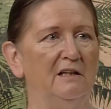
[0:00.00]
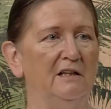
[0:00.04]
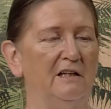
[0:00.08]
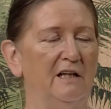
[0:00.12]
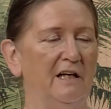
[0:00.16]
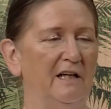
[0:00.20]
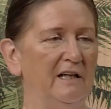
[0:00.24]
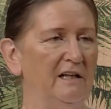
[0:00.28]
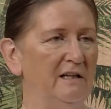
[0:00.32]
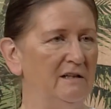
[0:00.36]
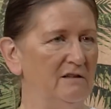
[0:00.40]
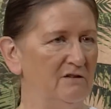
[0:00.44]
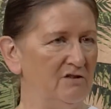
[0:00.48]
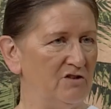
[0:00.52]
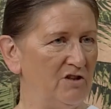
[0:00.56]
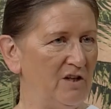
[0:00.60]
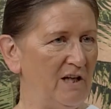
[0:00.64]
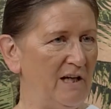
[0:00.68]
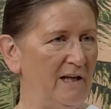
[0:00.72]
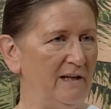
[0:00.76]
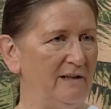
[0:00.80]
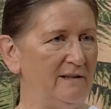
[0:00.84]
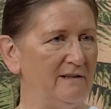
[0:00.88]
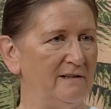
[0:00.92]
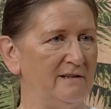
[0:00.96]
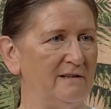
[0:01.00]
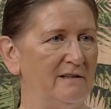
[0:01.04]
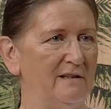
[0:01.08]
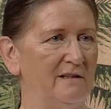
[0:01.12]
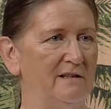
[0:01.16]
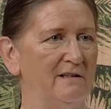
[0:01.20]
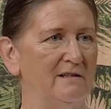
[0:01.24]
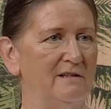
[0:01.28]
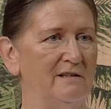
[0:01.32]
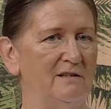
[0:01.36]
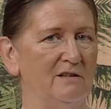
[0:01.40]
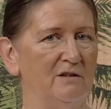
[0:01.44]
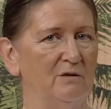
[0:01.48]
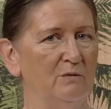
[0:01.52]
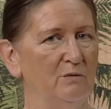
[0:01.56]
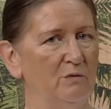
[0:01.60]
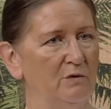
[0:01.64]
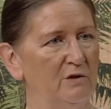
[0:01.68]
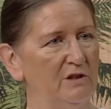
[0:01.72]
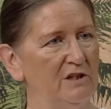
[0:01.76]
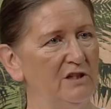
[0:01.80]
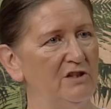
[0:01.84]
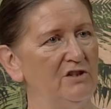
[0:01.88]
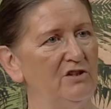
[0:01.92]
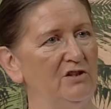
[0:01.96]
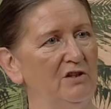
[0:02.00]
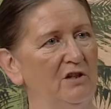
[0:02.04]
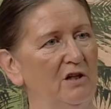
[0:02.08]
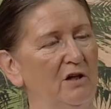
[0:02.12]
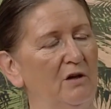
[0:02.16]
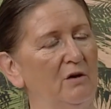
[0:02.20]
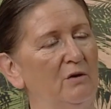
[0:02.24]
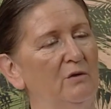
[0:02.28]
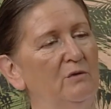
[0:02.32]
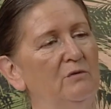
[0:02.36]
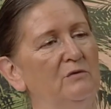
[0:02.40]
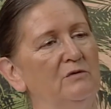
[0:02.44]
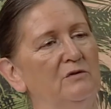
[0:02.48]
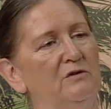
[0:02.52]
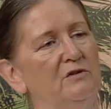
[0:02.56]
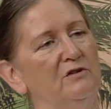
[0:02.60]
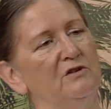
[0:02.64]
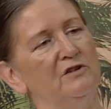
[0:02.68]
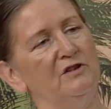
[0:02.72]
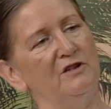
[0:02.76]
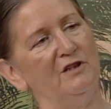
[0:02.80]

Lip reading: gains access to what is known